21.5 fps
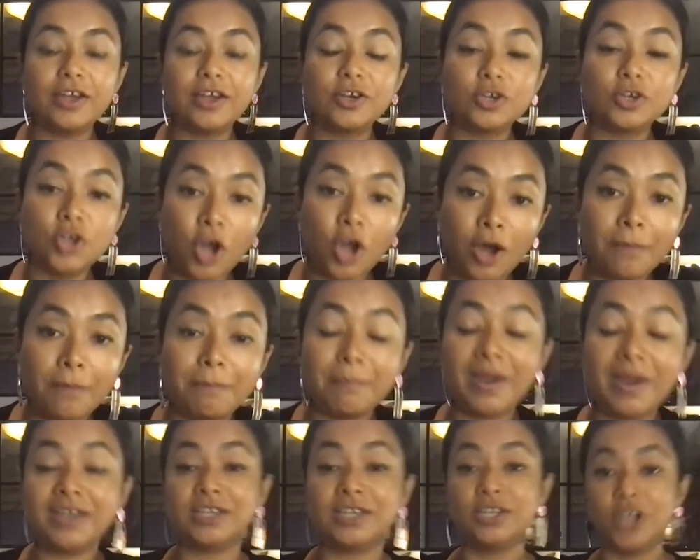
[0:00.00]

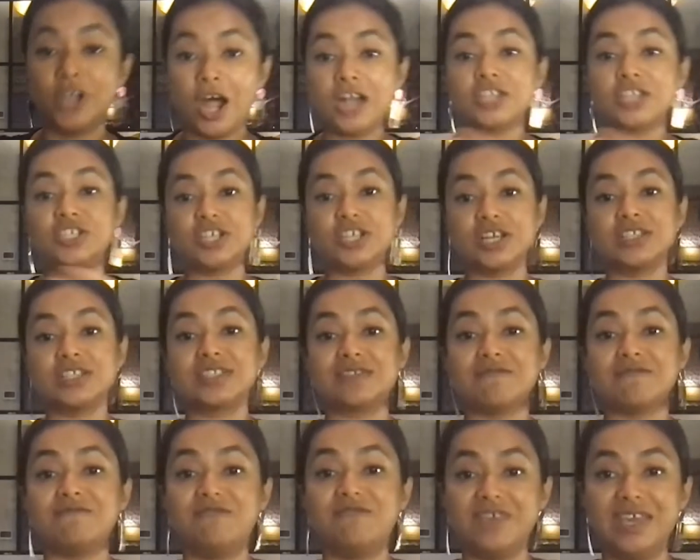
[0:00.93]
not just
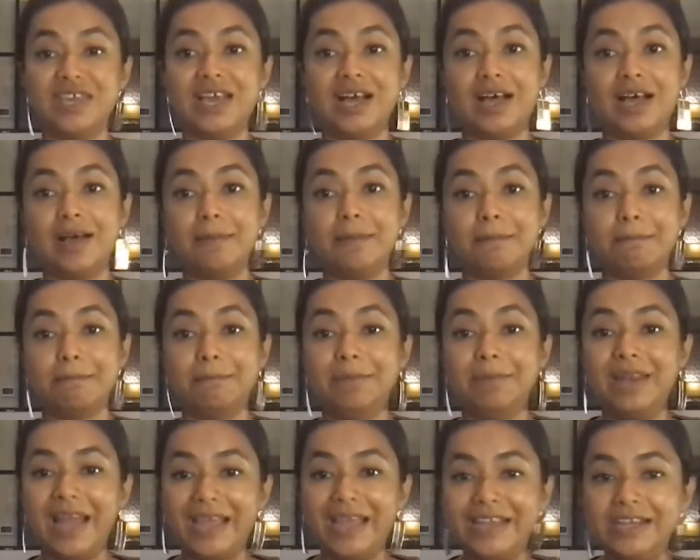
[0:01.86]
via
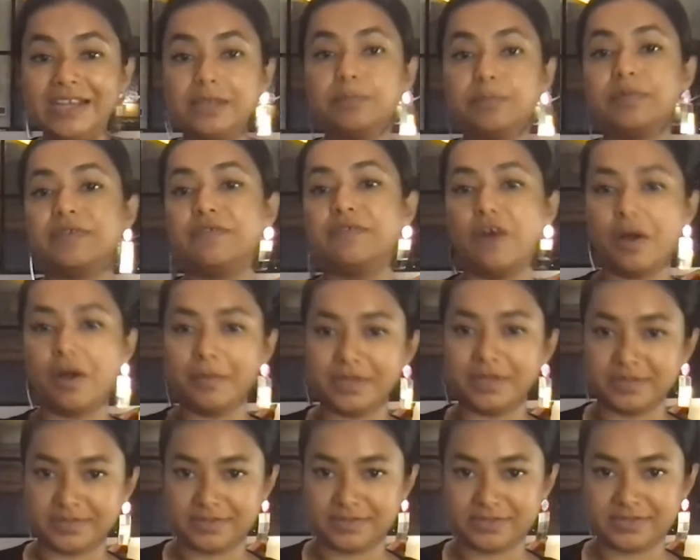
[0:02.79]
blind
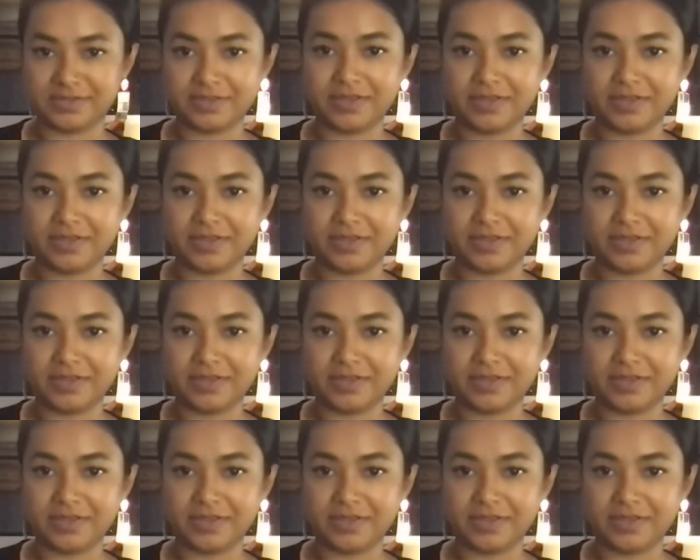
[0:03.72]
performance.